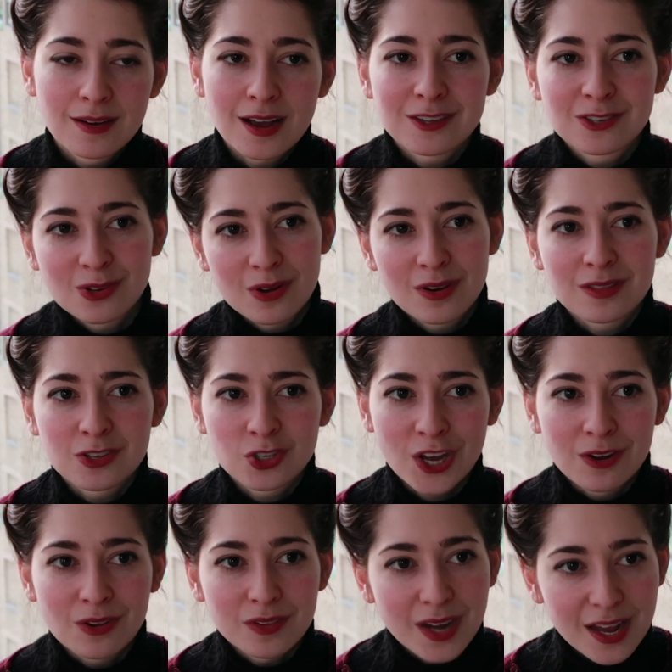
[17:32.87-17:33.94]
I started the
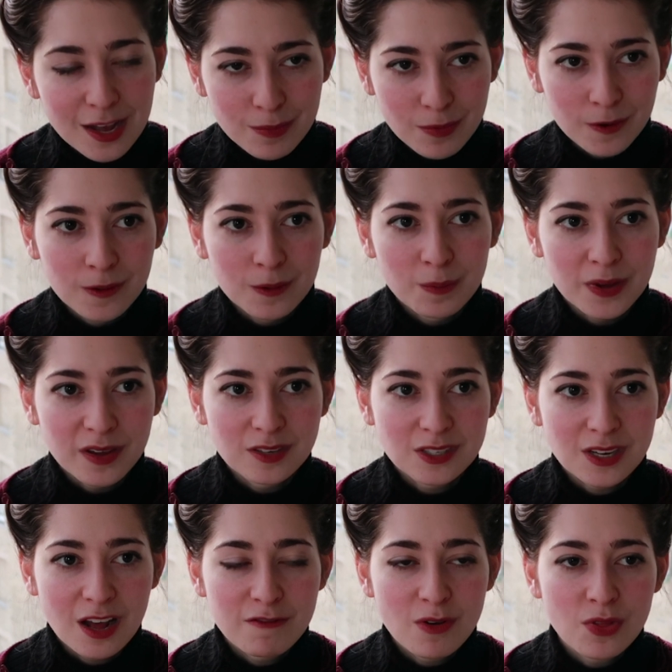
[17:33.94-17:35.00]
channel in April,
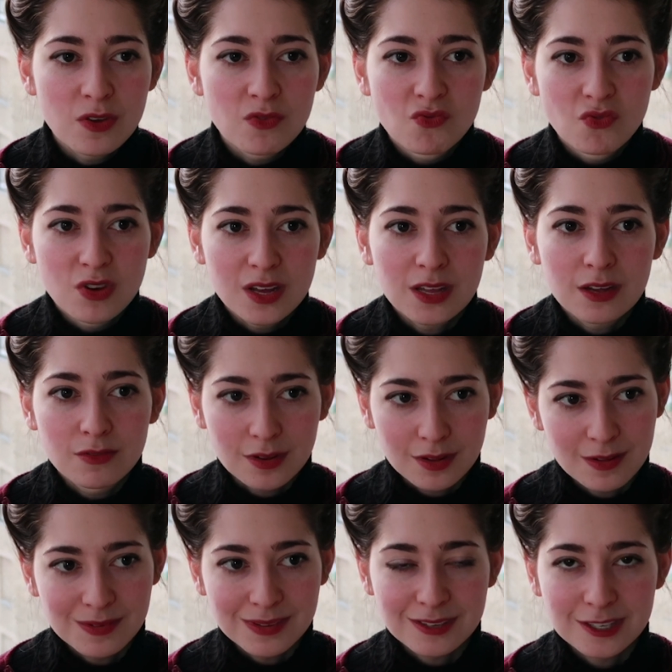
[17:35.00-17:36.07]
but I've only really
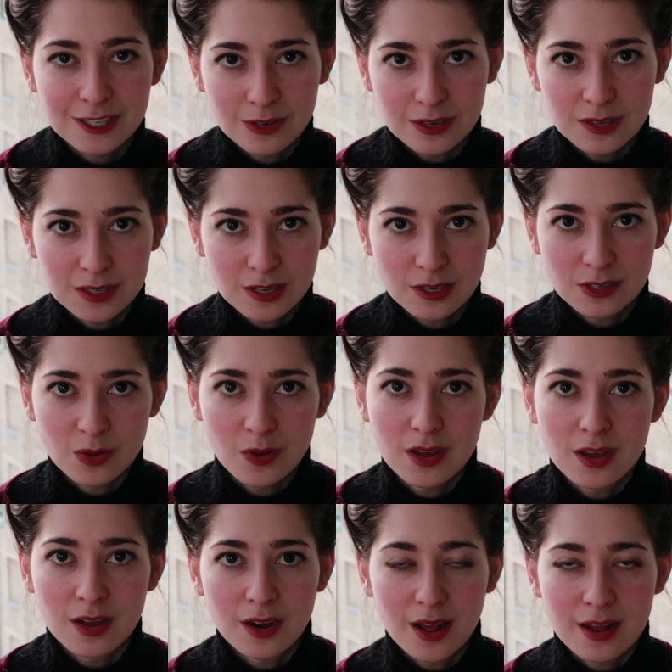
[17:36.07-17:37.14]
been seriously
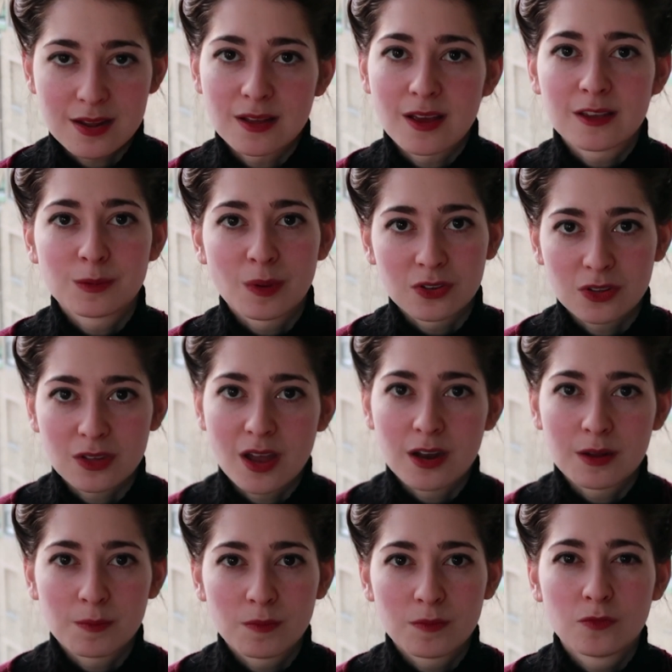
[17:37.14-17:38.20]
doing it, and especially
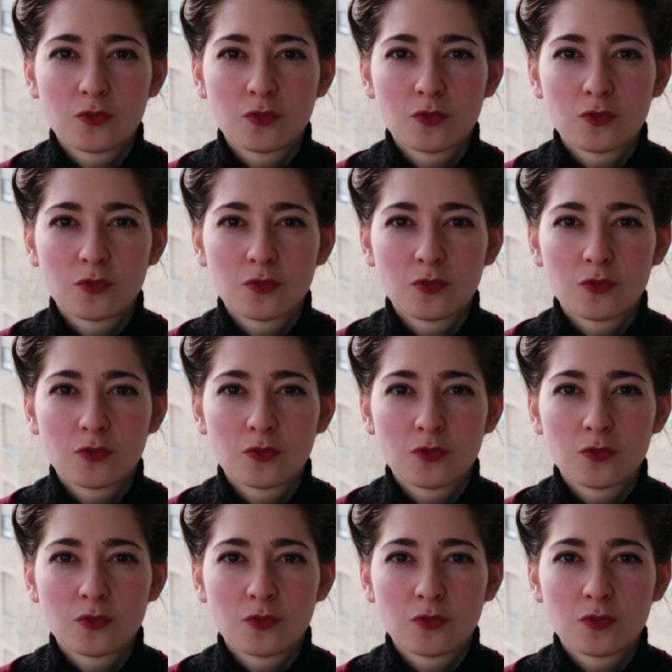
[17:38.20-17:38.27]
at a